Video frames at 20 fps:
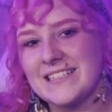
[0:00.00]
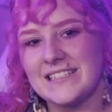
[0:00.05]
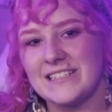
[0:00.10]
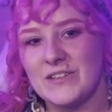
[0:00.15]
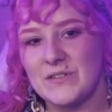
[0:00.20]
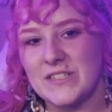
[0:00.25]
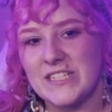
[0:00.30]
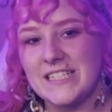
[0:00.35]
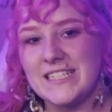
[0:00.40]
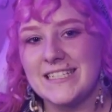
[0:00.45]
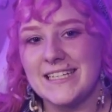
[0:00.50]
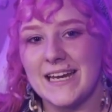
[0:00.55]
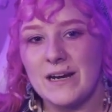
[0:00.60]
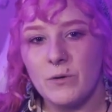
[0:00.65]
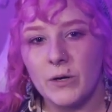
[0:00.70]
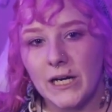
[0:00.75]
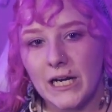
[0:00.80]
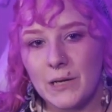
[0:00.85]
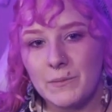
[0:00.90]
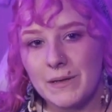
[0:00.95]
So today
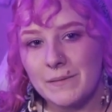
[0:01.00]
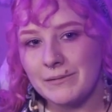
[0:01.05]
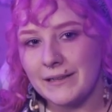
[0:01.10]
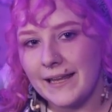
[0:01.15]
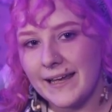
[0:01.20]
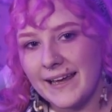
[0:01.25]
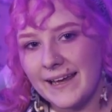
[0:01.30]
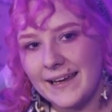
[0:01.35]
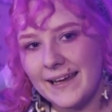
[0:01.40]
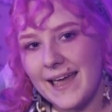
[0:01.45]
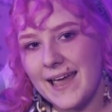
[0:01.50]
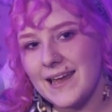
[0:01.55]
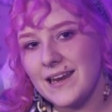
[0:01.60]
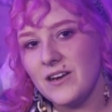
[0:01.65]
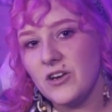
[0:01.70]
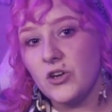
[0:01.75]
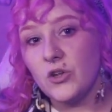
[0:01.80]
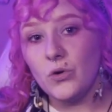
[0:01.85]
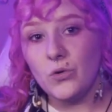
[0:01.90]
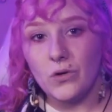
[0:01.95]
we're going to be playing a
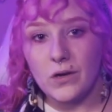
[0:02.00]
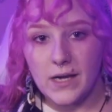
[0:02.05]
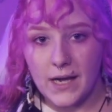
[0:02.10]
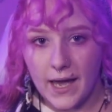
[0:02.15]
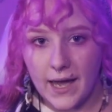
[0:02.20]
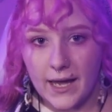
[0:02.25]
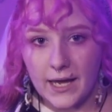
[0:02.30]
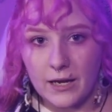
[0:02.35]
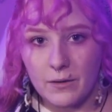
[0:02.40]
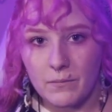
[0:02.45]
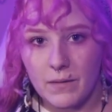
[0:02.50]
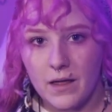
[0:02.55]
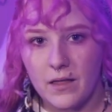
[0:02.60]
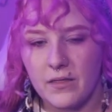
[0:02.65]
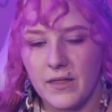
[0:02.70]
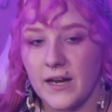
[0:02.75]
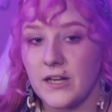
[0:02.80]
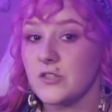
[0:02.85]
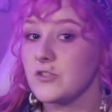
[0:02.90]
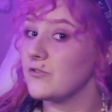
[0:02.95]
new game
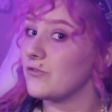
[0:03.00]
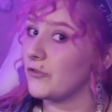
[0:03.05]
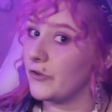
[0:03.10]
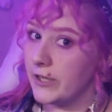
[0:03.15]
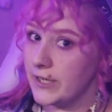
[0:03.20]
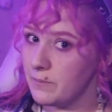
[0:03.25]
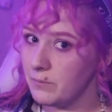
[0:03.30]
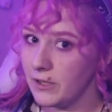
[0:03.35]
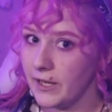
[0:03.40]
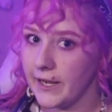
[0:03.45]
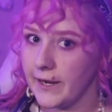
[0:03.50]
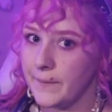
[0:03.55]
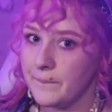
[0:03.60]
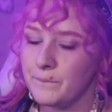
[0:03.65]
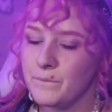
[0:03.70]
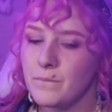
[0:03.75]
that is free to play